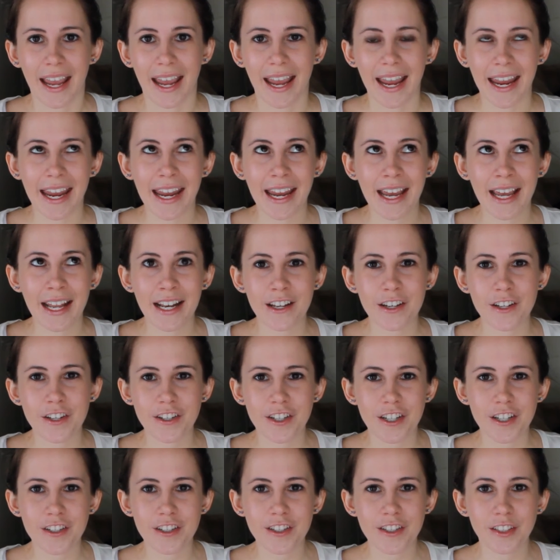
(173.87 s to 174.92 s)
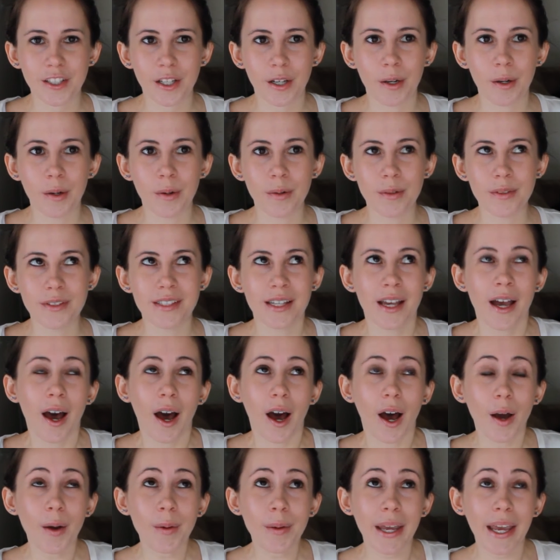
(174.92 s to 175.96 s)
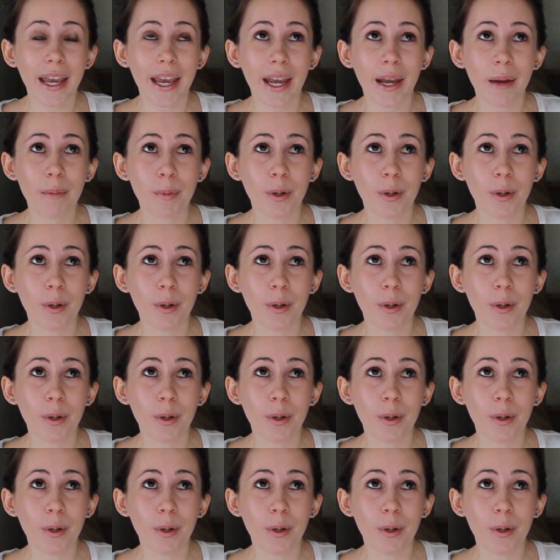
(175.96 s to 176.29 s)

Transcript: And she just goes, okay,